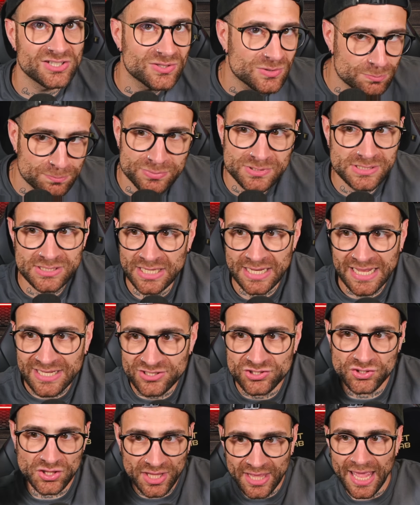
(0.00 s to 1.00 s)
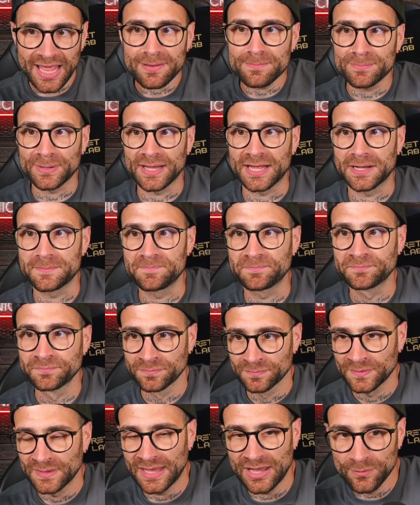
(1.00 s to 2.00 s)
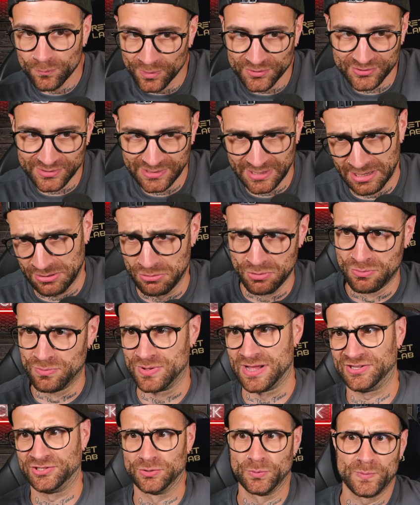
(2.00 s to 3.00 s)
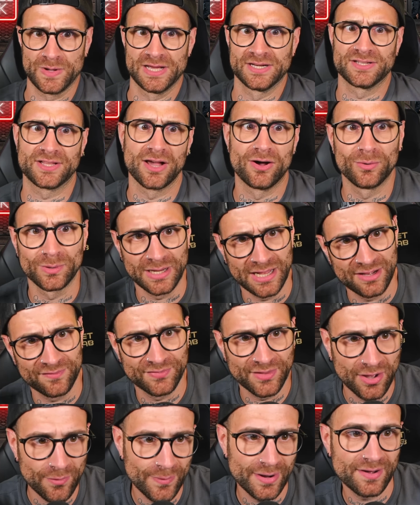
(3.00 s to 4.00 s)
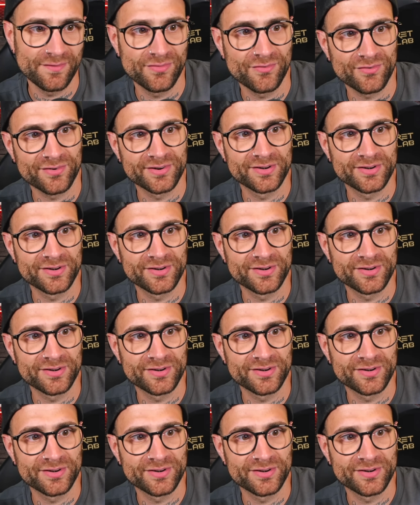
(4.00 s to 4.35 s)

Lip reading: It's the game plan. It wasn't like, oh, that's a weird goal out of nowhere out of the run of